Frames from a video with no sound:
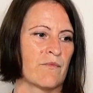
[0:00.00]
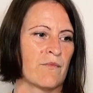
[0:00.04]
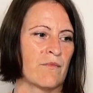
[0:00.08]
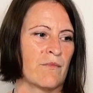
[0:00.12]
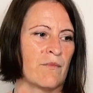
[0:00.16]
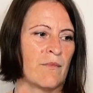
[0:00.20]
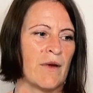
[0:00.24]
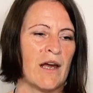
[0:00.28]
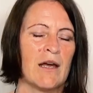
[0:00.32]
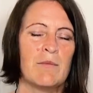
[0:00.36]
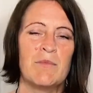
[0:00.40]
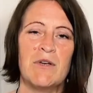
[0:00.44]

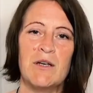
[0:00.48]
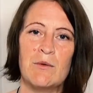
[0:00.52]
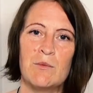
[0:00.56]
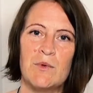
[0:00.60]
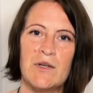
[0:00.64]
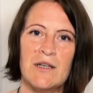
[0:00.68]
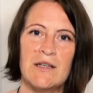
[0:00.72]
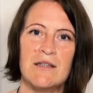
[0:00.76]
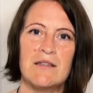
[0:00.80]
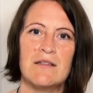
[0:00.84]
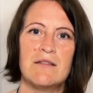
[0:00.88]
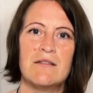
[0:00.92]
maybe
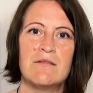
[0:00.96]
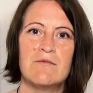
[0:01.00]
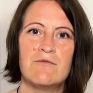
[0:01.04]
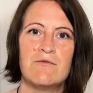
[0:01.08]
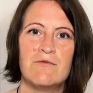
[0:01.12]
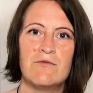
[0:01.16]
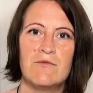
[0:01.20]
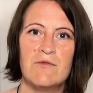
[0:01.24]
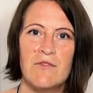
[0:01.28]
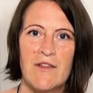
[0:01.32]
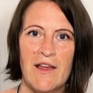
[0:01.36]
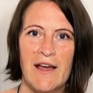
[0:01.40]
we
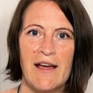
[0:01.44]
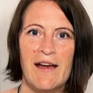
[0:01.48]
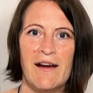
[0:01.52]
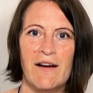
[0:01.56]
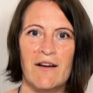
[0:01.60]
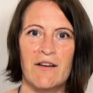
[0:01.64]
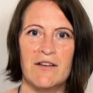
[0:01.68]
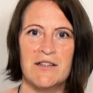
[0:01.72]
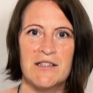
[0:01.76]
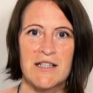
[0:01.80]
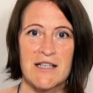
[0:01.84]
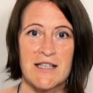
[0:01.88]

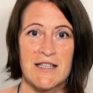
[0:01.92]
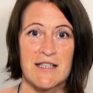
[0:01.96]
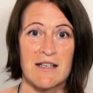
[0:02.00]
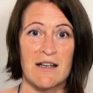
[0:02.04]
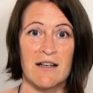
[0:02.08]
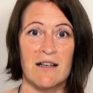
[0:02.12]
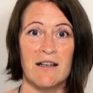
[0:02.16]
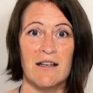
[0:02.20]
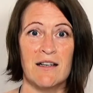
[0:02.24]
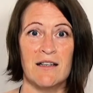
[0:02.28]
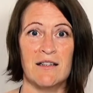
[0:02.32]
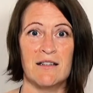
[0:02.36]

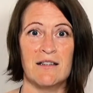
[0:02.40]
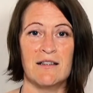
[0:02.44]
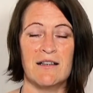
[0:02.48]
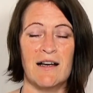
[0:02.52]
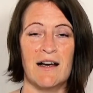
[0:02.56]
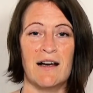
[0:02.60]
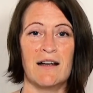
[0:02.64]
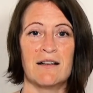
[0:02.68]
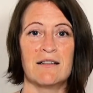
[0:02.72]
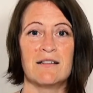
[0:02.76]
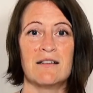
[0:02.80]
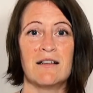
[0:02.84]
decide
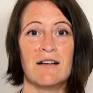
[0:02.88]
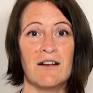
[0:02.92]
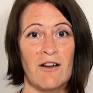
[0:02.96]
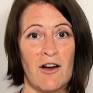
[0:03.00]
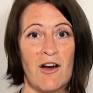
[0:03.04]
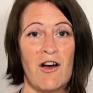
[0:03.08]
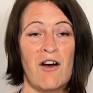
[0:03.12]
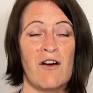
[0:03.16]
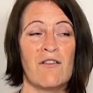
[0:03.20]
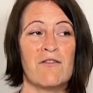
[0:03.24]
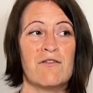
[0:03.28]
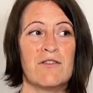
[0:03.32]
that
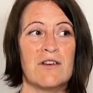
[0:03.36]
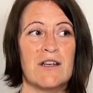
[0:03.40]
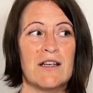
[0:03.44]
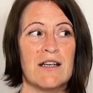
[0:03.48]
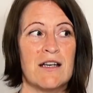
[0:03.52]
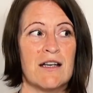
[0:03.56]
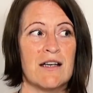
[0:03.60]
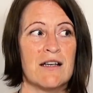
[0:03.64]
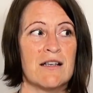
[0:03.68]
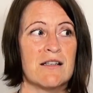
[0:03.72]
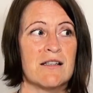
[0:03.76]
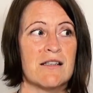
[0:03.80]
love
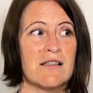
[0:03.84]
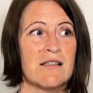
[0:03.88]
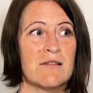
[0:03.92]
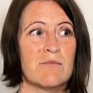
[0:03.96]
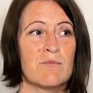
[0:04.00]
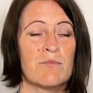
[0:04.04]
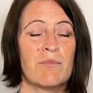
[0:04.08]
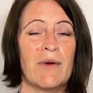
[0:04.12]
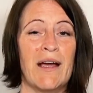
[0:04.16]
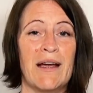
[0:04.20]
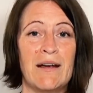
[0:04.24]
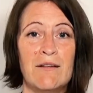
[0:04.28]

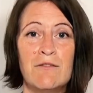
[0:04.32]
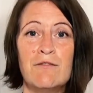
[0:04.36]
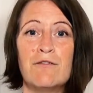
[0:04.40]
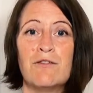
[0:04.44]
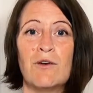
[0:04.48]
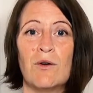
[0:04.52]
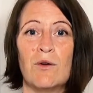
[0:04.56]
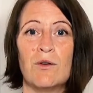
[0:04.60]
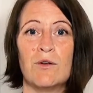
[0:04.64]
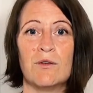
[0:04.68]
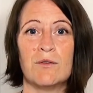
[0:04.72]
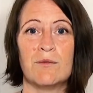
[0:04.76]
is
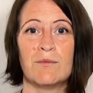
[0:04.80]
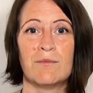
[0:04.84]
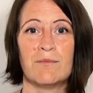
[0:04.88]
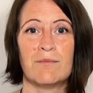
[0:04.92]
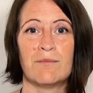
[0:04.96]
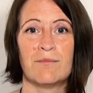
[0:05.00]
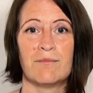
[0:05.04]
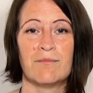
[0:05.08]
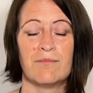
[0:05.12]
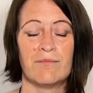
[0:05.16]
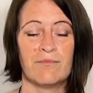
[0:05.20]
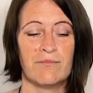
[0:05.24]
painful,
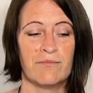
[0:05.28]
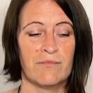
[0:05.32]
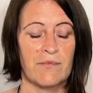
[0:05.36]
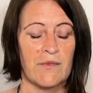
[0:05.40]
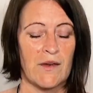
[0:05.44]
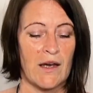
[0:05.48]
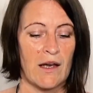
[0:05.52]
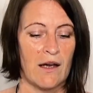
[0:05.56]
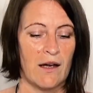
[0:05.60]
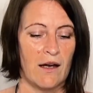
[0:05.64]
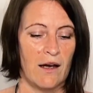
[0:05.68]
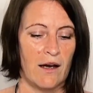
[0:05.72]

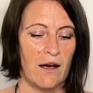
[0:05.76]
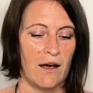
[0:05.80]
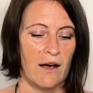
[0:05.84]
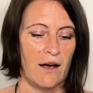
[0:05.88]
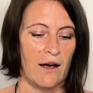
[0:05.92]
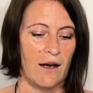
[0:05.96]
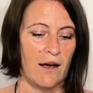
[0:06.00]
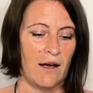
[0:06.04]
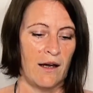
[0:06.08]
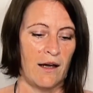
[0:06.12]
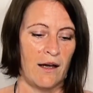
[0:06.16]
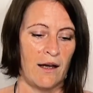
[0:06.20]

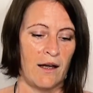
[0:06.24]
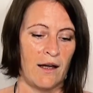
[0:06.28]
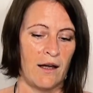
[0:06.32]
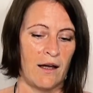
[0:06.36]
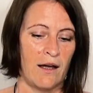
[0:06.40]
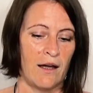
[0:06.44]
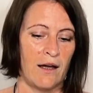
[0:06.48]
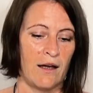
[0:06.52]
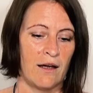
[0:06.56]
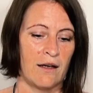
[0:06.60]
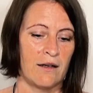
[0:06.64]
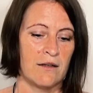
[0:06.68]

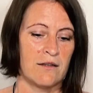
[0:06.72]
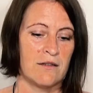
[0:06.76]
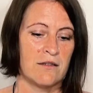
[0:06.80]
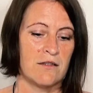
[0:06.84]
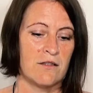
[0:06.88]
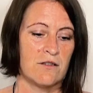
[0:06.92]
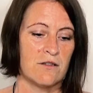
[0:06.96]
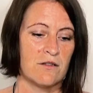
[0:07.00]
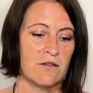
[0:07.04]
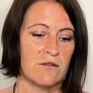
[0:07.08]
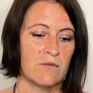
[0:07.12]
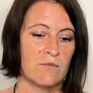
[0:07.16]

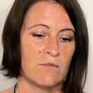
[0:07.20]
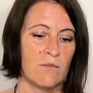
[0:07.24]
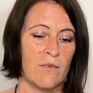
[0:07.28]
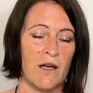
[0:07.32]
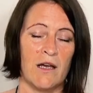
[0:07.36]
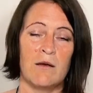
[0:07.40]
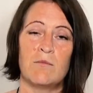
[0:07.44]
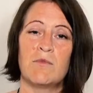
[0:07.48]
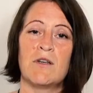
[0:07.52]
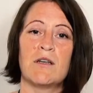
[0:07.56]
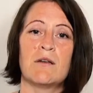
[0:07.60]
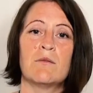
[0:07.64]
and
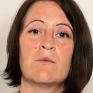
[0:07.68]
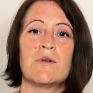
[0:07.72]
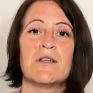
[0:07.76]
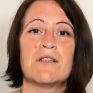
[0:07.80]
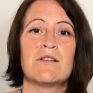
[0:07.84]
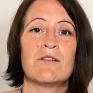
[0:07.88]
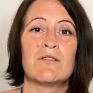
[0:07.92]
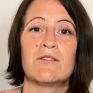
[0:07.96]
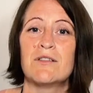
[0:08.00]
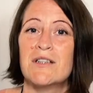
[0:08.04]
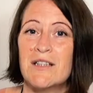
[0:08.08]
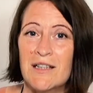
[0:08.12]
maybe we
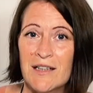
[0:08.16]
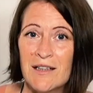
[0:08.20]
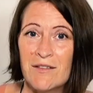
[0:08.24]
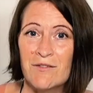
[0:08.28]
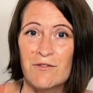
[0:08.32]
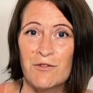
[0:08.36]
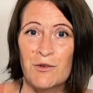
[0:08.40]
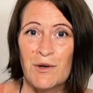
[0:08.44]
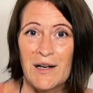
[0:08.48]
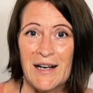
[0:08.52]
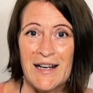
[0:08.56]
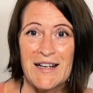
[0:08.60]
don't
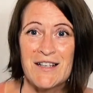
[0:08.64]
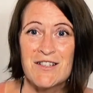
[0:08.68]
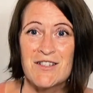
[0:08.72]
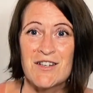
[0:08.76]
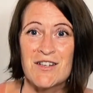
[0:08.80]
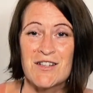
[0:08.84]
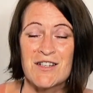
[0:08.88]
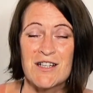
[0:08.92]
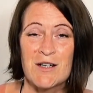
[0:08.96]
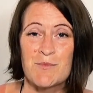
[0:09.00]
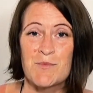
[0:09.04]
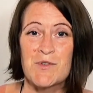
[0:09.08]
give
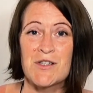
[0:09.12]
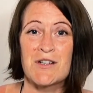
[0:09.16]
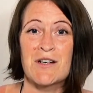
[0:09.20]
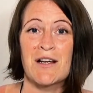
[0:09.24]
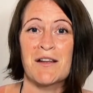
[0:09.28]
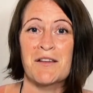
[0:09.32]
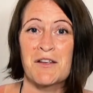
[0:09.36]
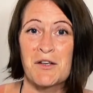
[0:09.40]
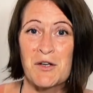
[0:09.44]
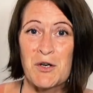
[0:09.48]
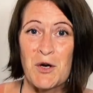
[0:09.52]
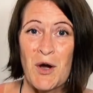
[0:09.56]
relationships
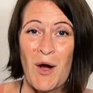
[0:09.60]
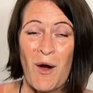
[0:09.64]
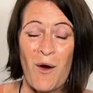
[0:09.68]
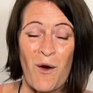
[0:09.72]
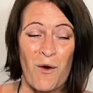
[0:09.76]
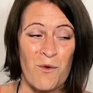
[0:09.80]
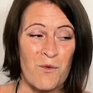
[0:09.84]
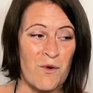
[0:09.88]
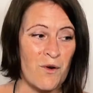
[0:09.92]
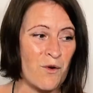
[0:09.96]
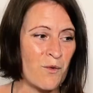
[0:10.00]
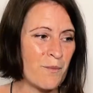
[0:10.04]
another
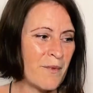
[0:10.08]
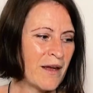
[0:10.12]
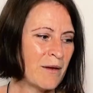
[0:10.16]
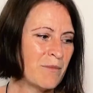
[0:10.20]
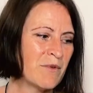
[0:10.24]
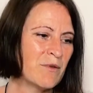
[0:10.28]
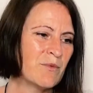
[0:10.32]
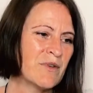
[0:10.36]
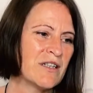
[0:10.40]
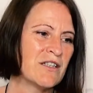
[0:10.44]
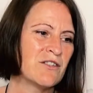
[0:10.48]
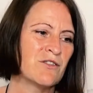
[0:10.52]
go, or
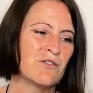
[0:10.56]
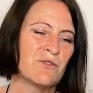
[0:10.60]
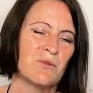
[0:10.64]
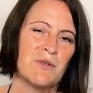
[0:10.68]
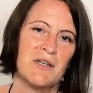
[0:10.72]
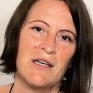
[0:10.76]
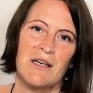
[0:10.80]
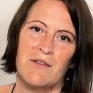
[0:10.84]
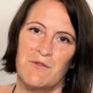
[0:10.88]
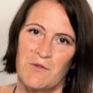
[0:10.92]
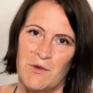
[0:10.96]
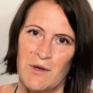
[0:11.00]
maybe we
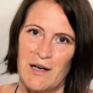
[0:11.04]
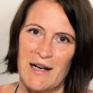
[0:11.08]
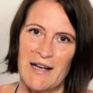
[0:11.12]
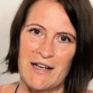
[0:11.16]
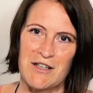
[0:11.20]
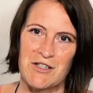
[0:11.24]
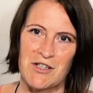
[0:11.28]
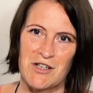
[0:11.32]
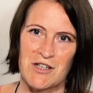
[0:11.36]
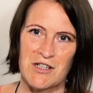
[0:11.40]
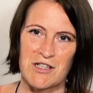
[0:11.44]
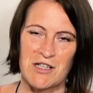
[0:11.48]
do give
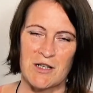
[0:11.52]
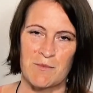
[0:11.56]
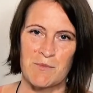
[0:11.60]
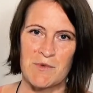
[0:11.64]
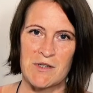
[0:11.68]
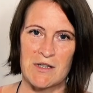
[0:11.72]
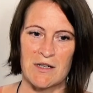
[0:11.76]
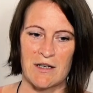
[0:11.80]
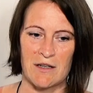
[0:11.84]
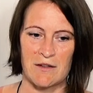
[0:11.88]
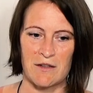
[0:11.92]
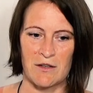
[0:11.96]

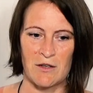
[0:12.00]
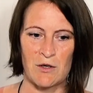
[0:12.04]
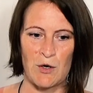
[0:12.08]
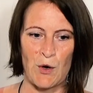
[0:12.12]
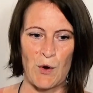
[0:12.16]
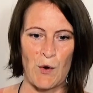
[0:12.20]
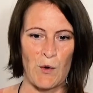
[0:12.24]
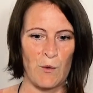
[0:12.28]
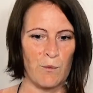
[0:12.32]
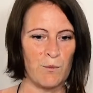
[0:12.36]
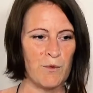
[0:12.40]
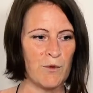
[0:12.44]
relationships another
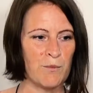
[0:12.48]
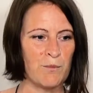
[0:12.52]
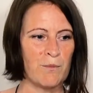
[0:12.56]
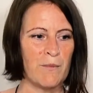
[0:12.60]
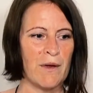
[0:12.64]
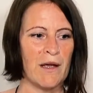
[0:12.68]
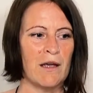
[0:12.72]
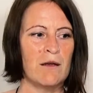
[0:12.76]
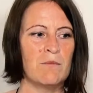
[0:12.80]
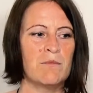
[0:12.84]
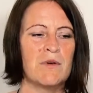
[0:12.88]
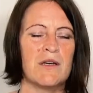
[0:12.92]
go, but
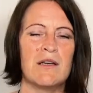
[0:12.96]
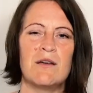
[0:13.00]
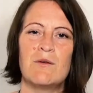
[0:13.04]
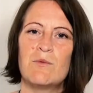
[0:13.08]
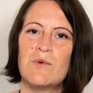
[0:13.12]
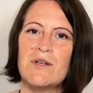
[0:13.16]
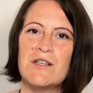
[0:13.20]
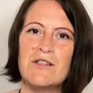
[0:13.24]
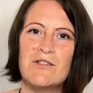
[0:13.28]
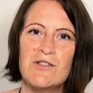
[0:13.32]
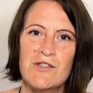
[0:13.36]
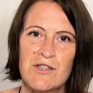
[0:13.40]
maybe
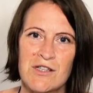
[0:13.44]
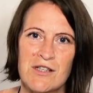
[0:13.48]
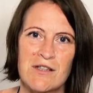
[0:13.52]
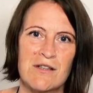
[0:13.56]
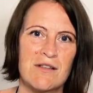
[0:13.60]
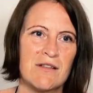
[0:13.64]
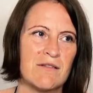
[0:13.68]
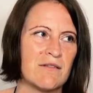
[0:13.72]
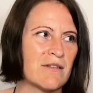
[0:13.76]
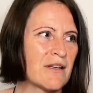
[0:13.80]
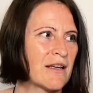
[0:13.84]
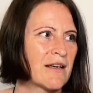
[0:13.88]
we
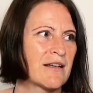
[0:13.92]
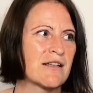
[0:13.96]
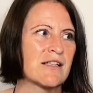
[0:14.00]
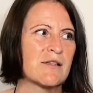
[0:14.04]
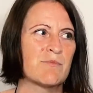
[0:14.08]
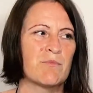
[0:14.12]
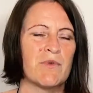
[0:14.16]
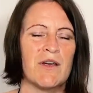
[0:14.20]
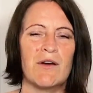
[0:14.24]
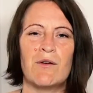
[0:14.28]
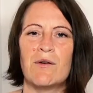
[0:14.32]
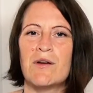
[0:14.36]
just
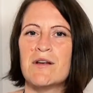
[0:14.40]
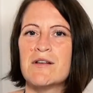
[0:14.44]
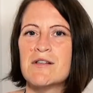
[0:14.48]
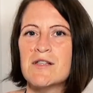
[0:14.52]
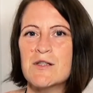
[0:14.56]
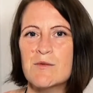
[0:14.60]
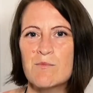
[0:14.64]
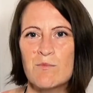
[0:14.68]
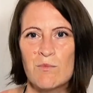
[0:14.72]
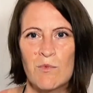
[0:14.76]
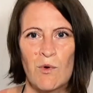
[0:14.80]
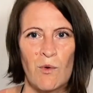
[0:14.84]

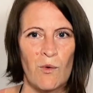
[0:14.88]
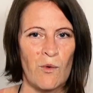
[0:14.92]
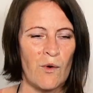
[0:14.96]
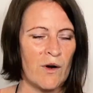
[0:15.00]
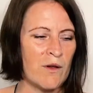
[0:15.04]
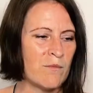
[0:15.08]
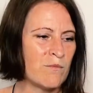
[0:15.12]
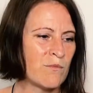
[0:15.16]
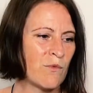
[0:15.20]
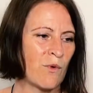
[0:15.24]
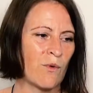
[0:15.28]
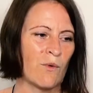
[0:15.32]
experience more
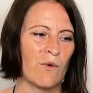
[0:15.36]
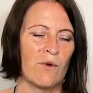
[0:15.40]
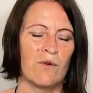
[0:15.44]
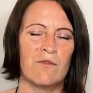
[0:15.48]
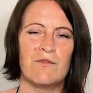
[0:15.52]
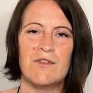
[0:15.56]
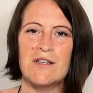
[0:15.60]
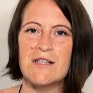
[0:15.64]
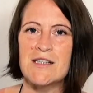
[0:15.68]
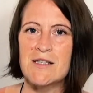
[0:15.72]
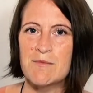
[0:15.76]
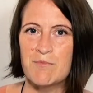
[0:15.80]
and more
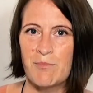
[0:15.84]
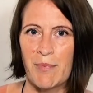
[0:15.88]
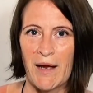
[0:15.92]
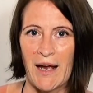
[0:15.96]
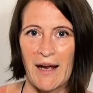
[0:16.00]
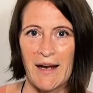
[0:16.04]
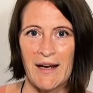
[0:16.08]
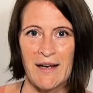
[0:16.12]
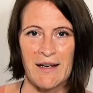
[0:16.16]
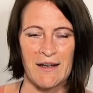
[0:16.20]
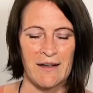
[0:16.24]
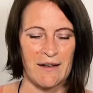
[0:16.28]
of this
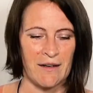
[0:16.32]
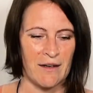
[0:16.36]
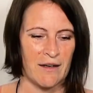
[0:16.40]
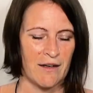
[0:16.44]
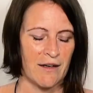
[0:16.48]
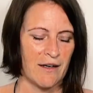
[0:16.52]
pain,